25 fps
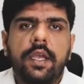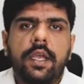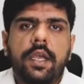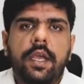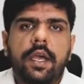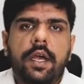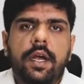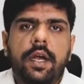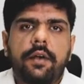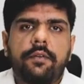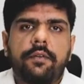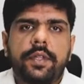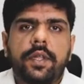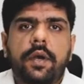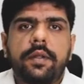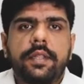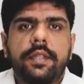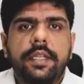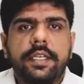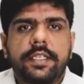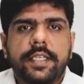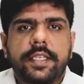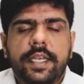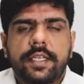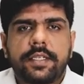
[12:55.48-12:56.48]
Uh, without
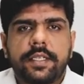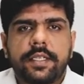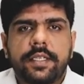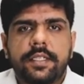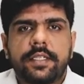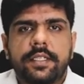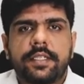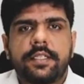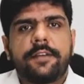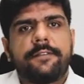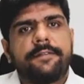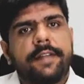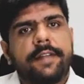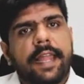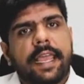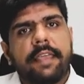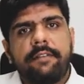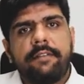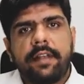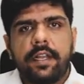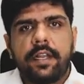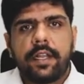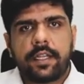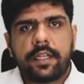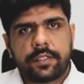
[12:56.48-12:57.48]
these exits, the
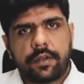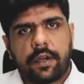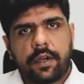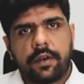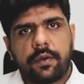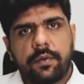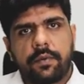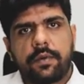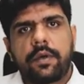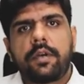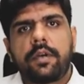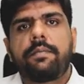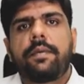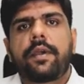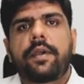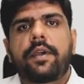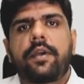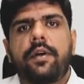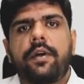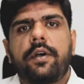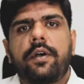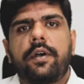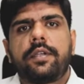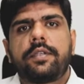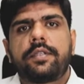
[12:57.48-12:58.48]
flywheel does not work
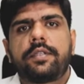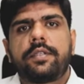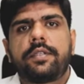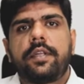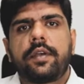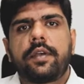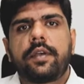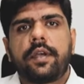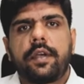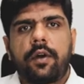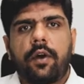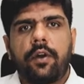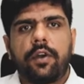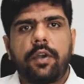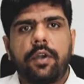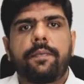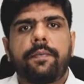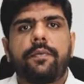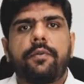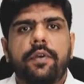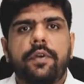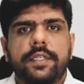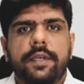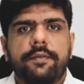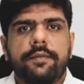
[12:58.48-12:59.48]
because the
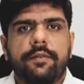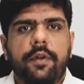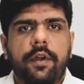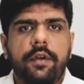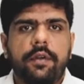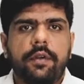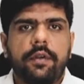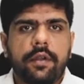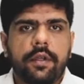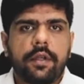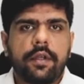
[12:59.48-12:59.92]
entrepreneurs have not